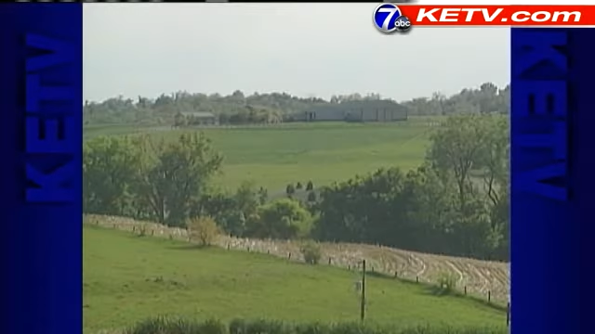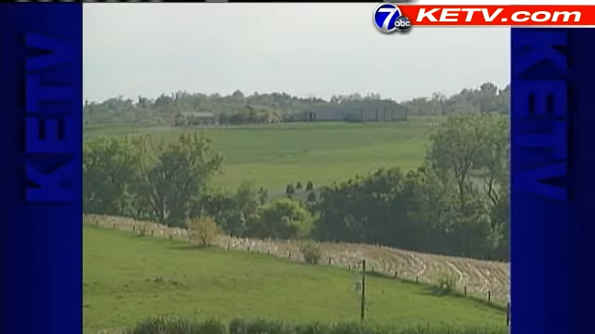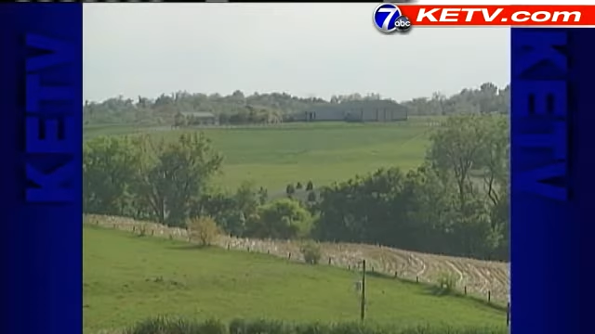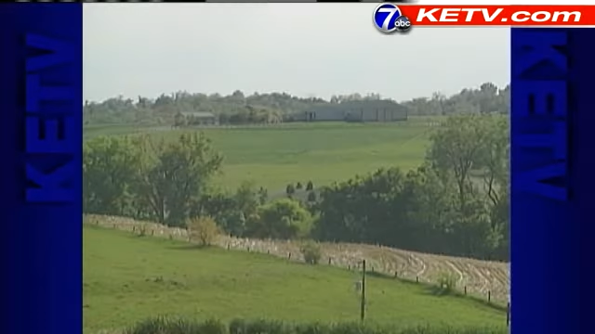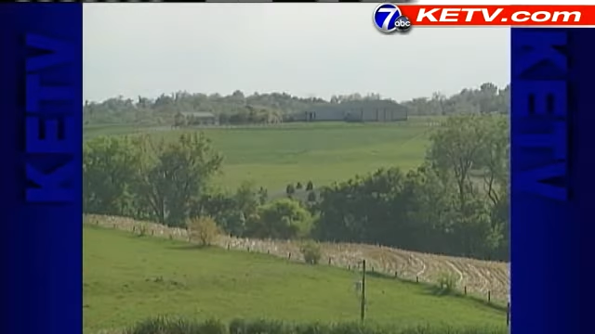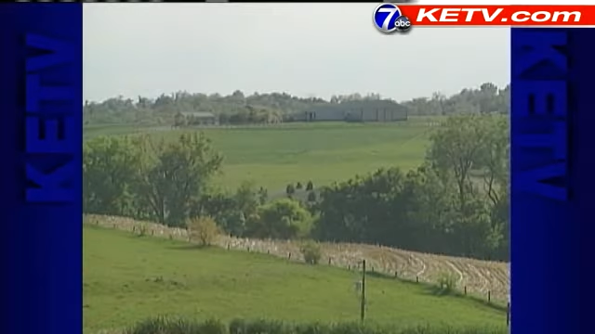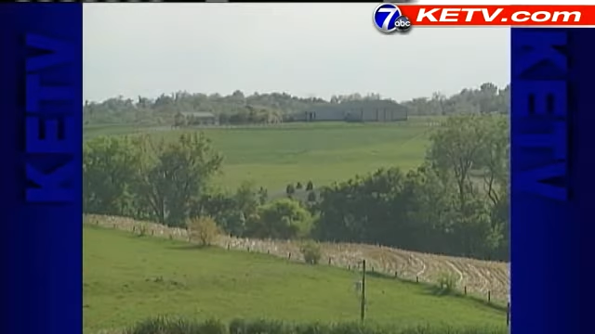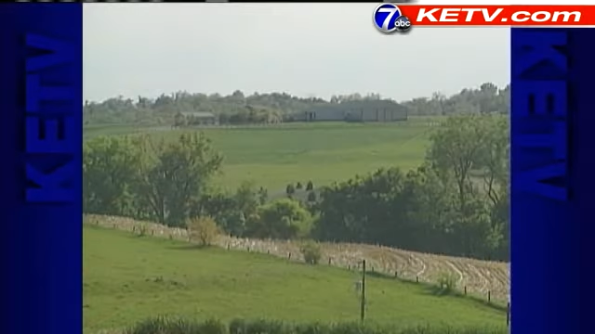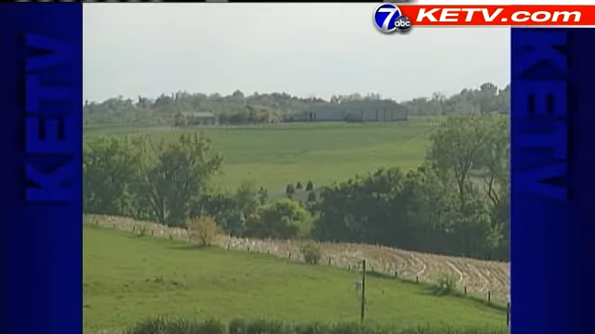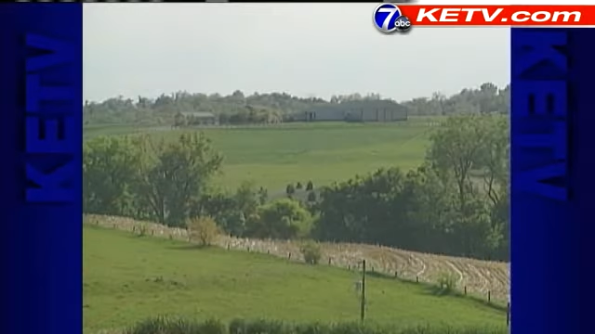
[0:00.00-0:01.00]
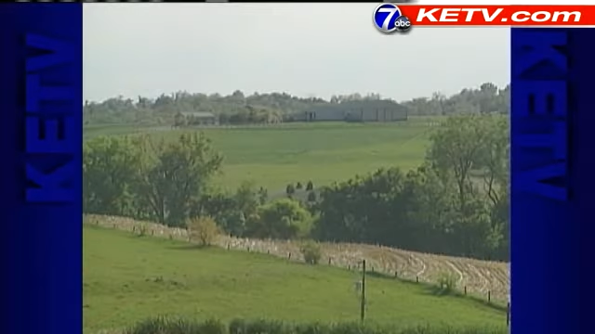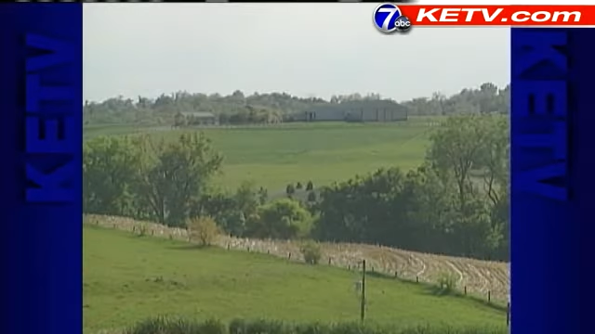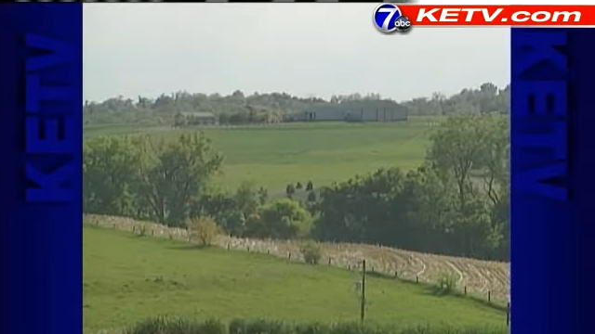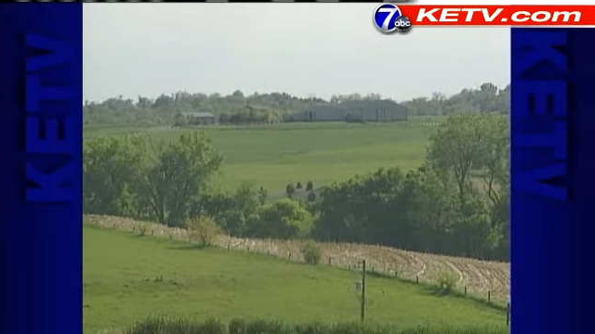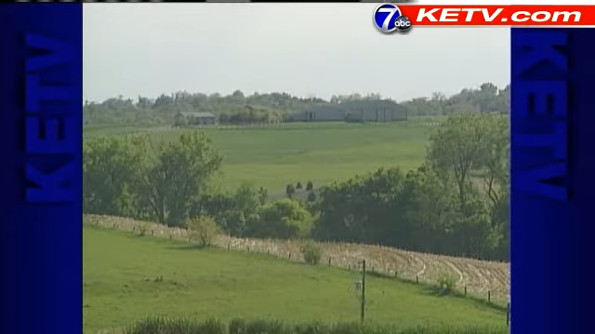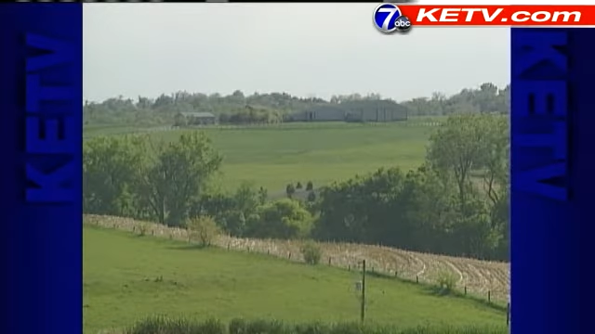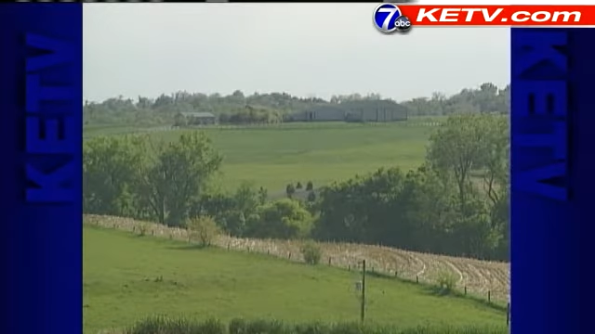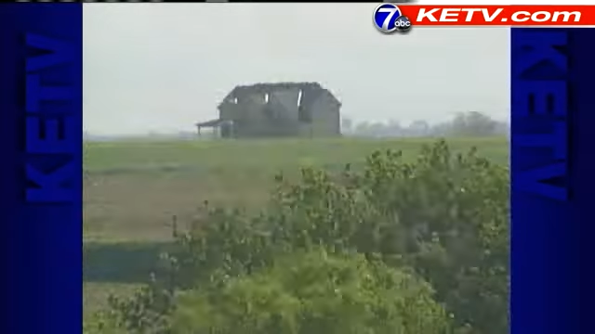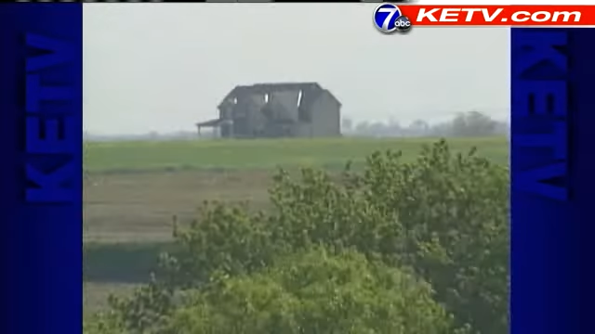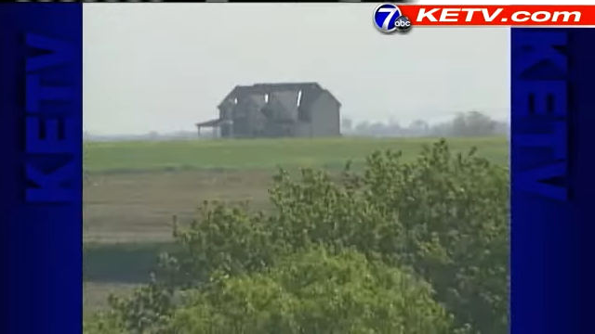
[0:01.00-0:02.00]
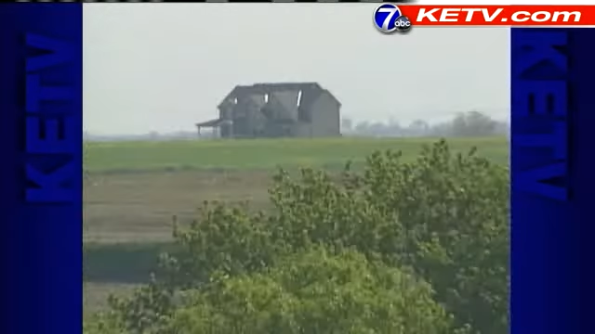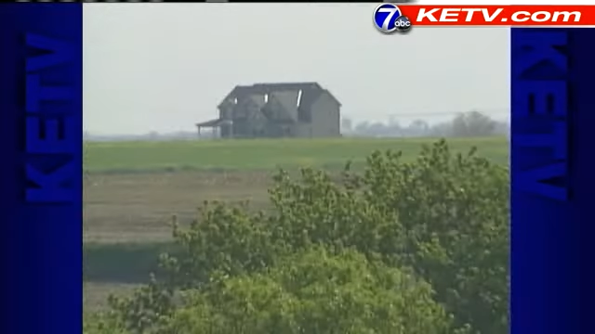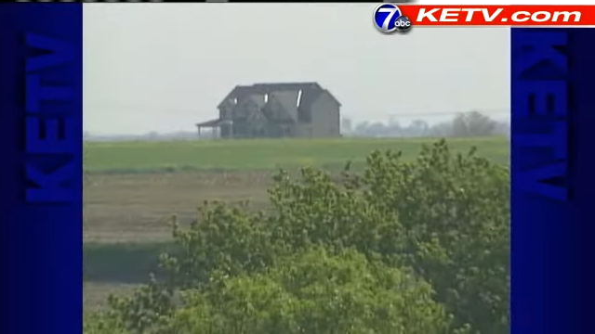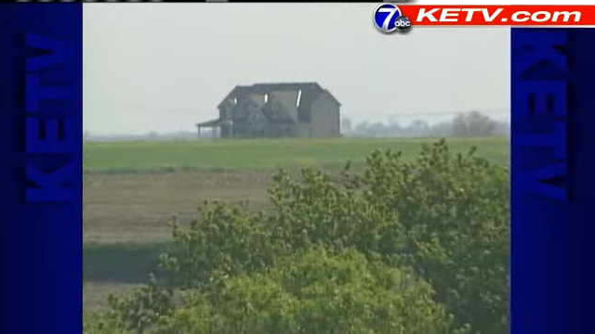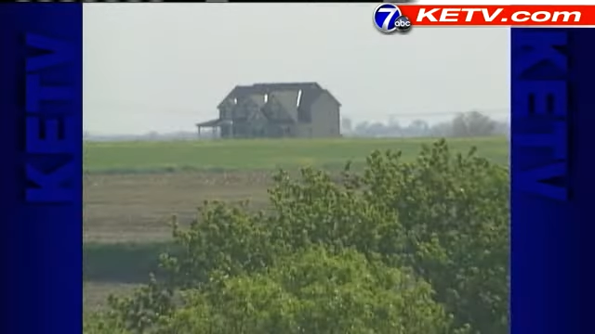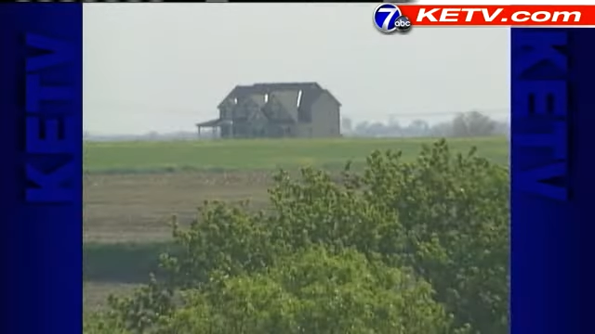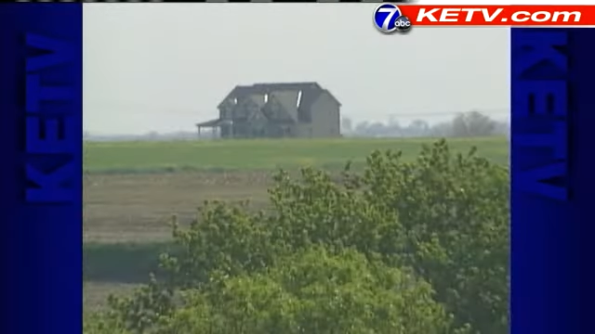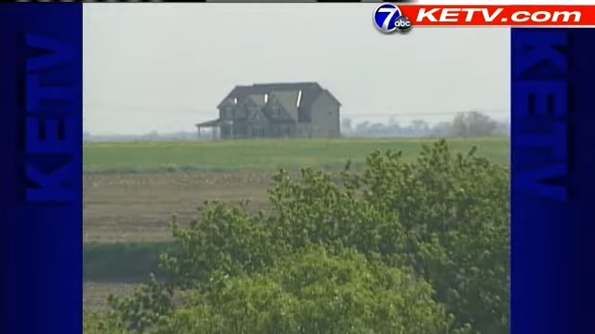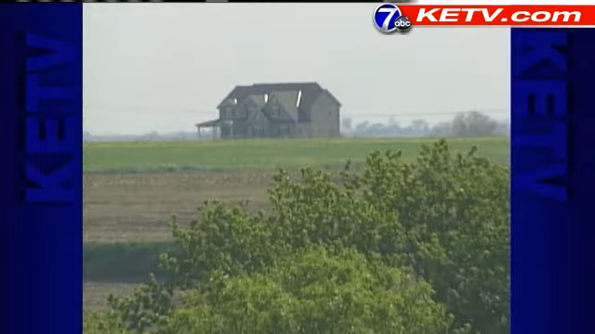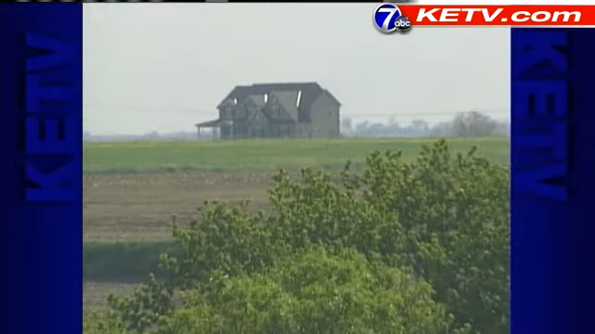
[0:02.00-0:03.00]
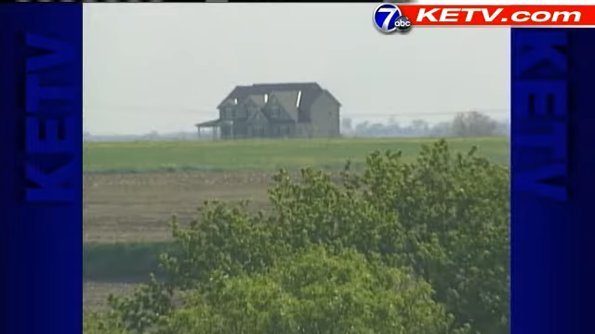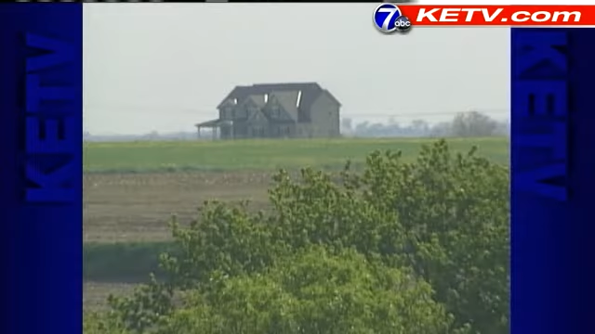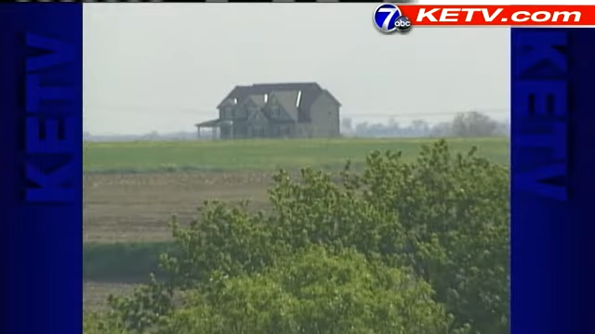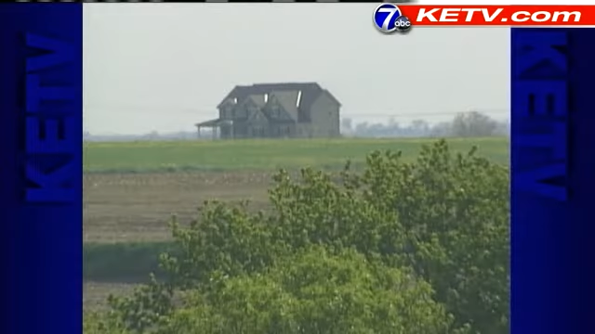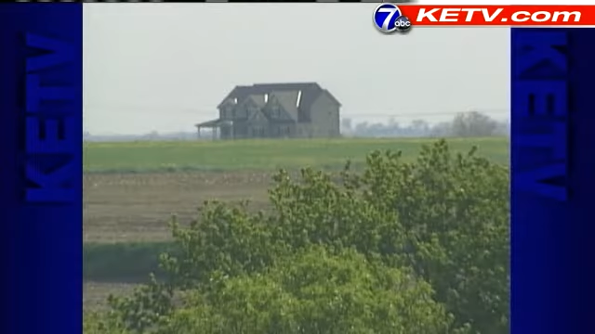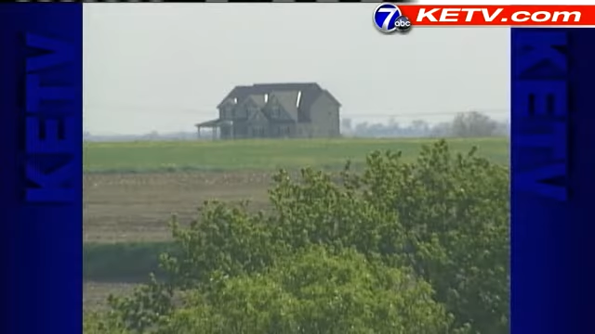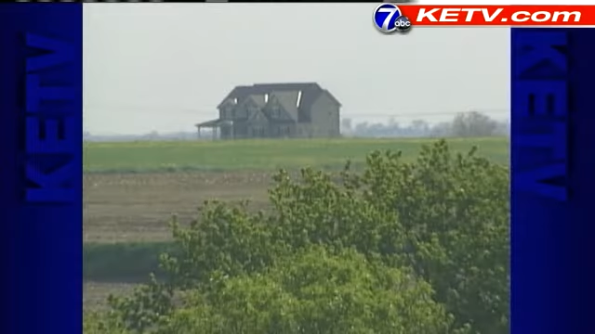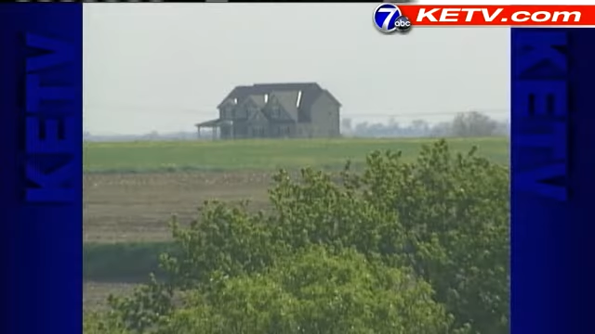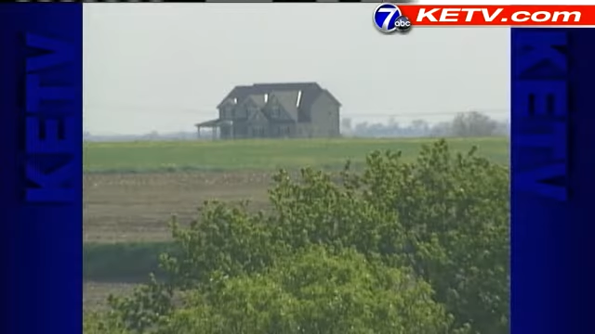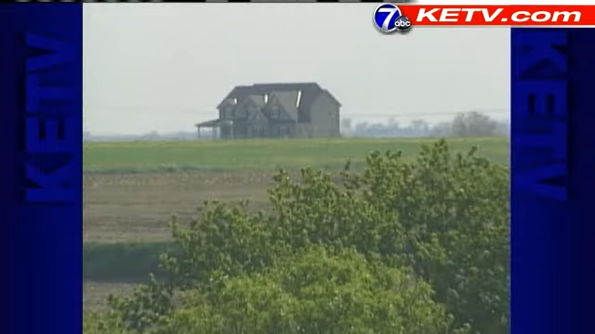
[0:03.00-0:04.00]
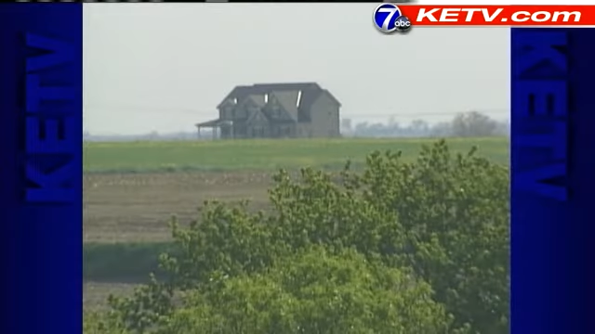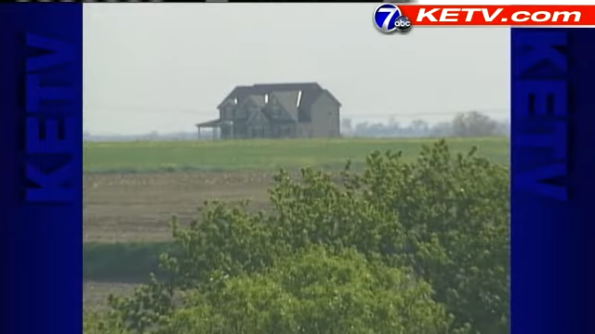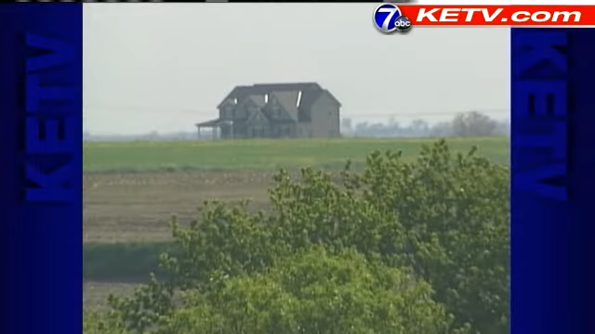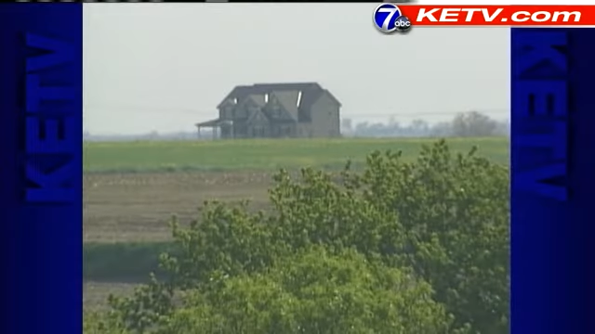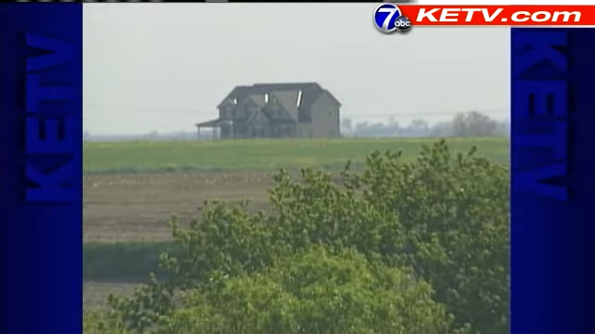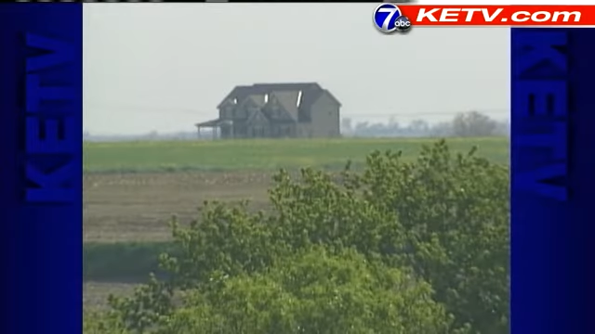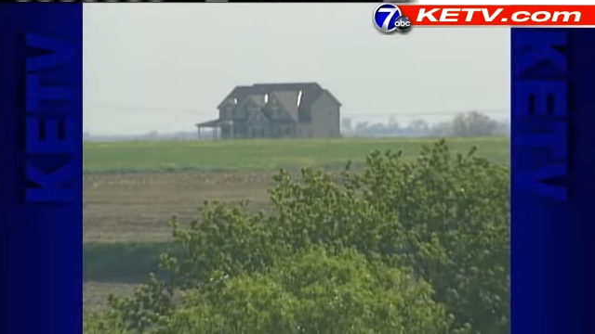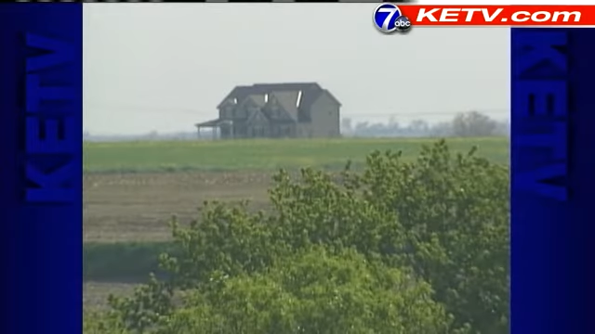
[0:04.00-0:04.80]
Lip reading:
[unreadable: no face in view]